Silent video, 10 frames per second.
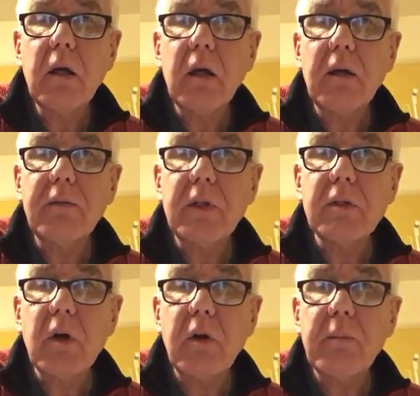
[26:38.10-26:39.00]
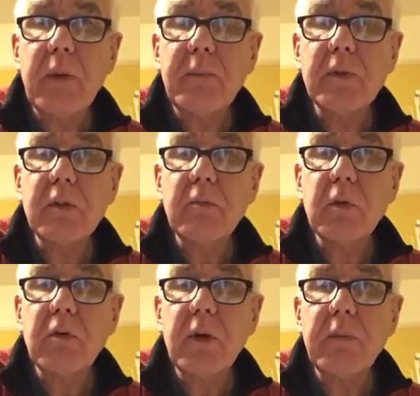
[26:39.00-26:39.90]
Lived in Tottenham, Edmonton and
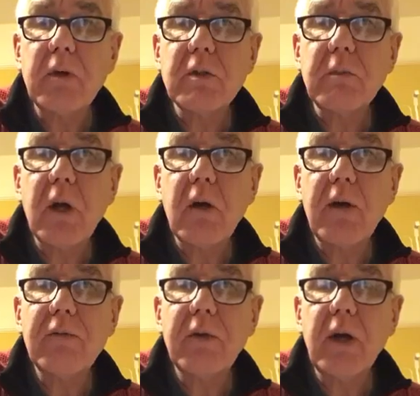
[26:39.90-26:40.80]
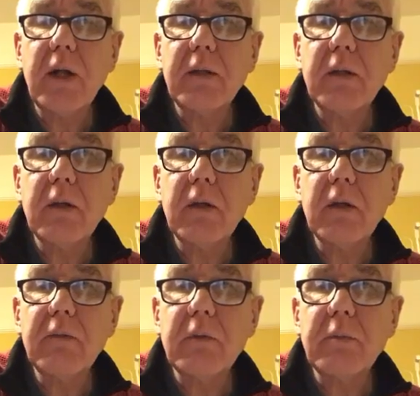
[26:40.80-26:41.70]
Wood Green most of my life, and
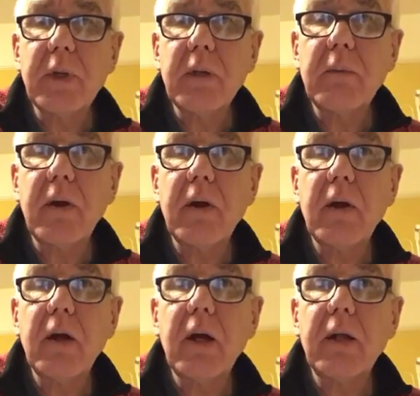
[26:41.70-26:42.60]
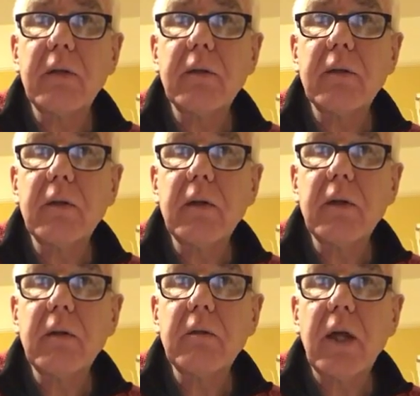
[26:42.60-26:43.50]
lived in Peterborough and
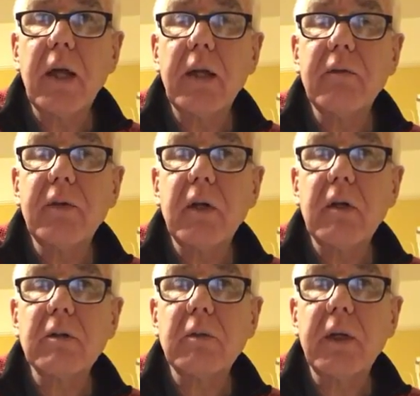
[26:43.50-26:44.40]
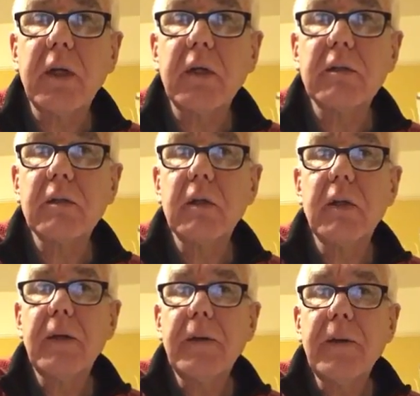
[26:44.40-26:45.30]
down here for the last 20 years.
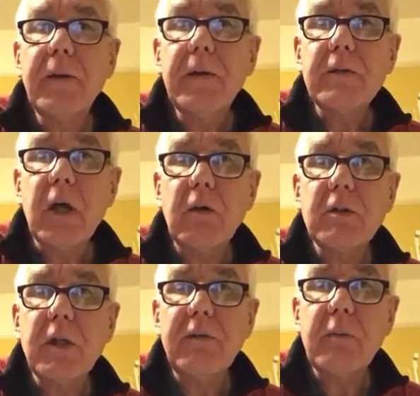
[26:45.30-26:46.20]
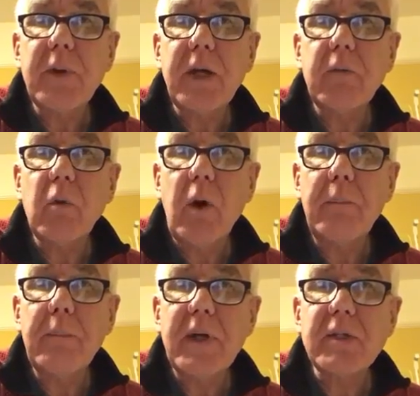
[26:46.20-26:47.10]
So, Stevie B, what
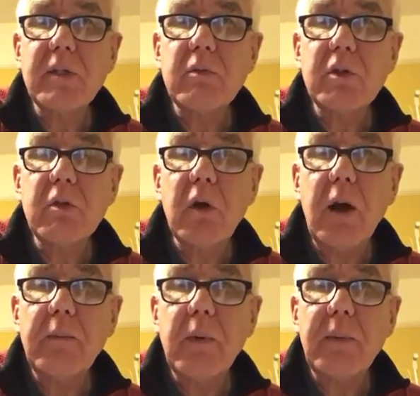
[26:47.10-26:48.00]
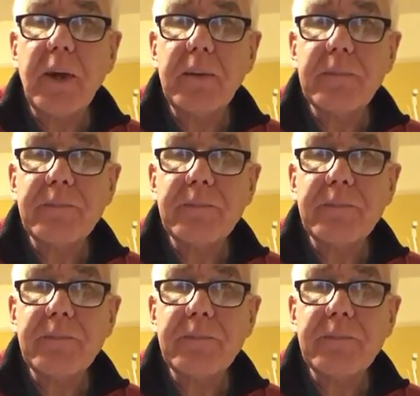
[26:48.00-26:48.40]
message would you like, my mate?